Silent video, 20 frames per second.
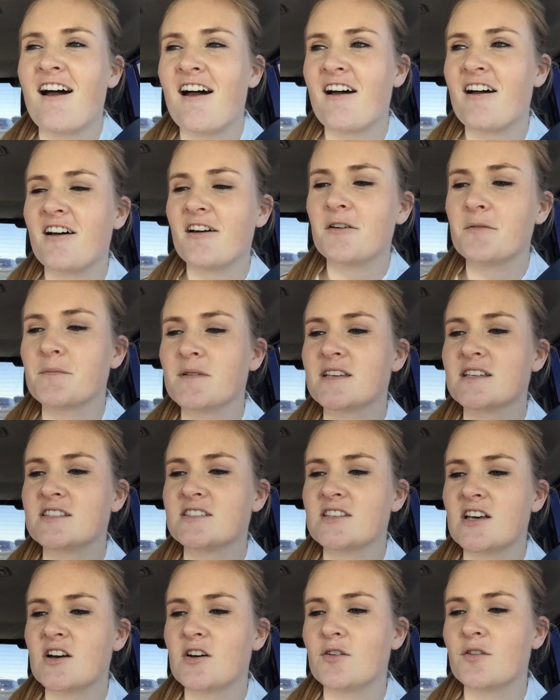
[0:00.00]
Um,
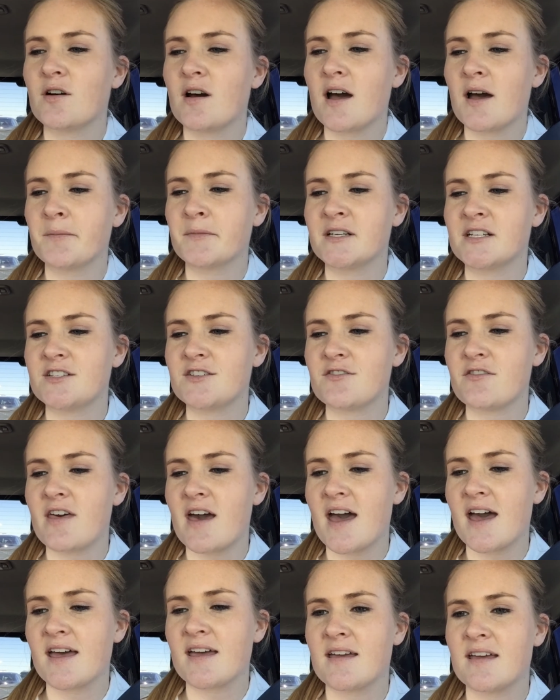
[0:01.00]
so I'm gonna do
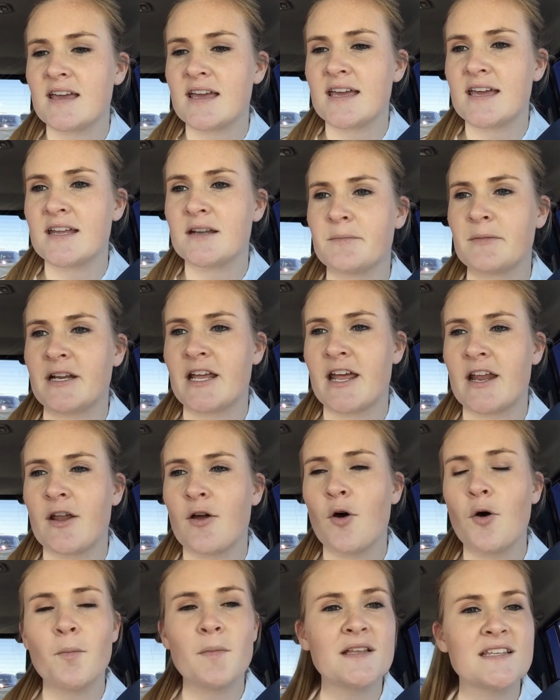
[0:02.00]
that and I'm gonna head
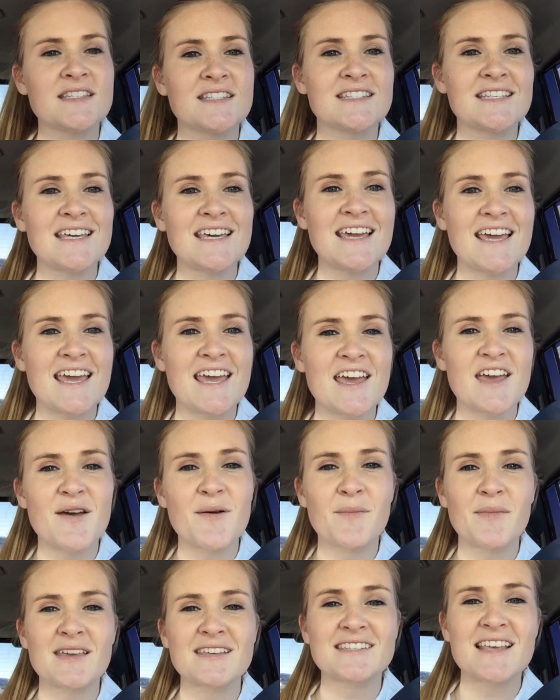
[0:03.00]
home and see
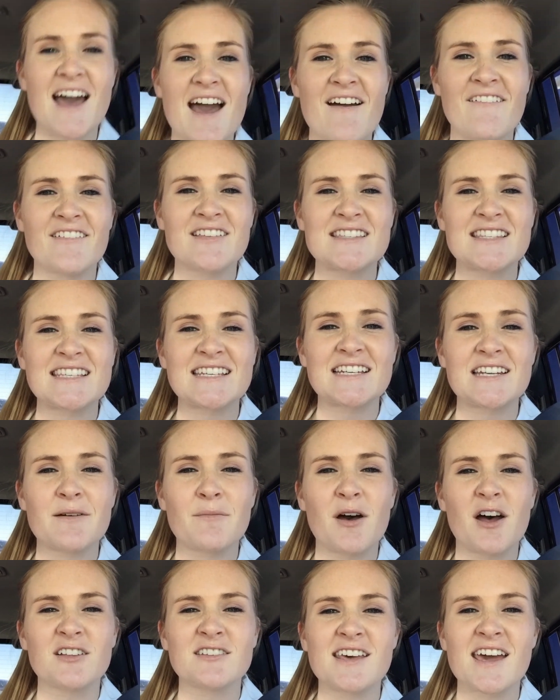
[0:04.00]
him because I haven't seen
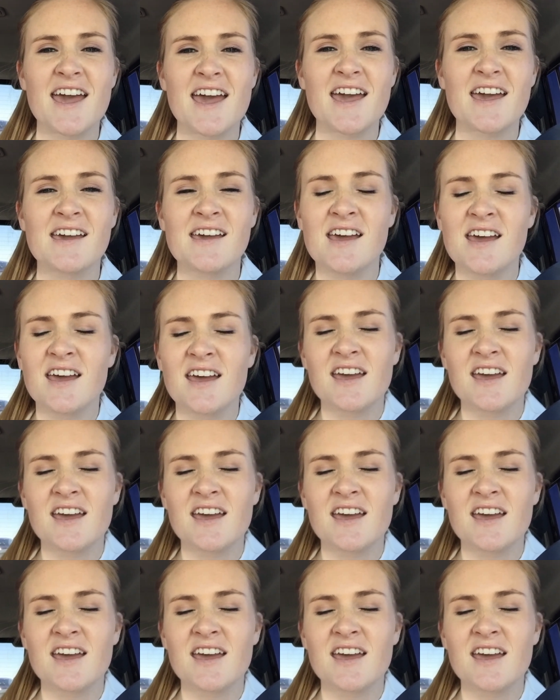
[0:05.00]
him all day.